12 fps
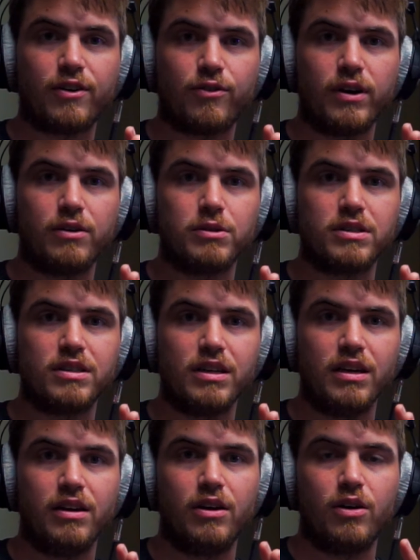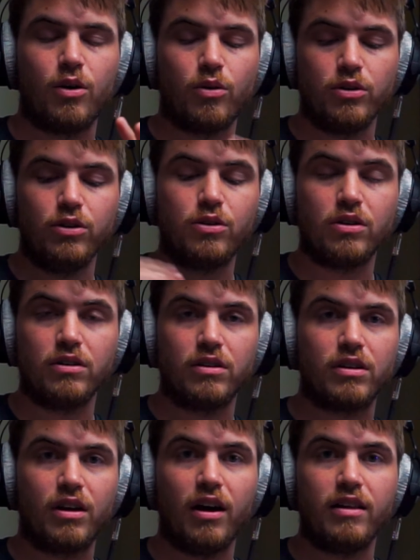frequency or you can
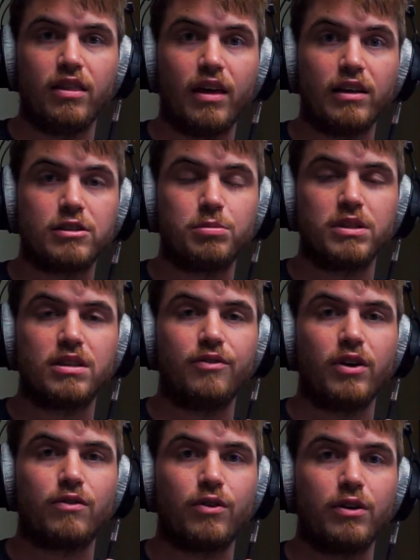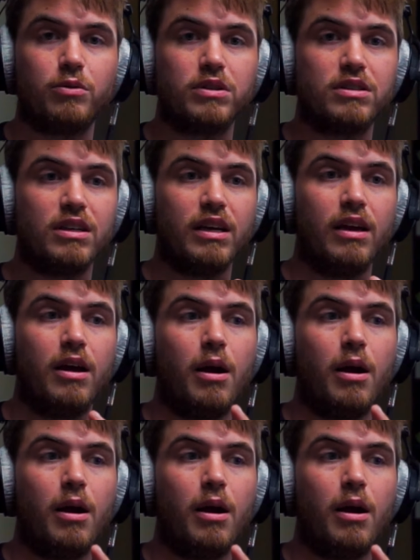cut that specific frequency,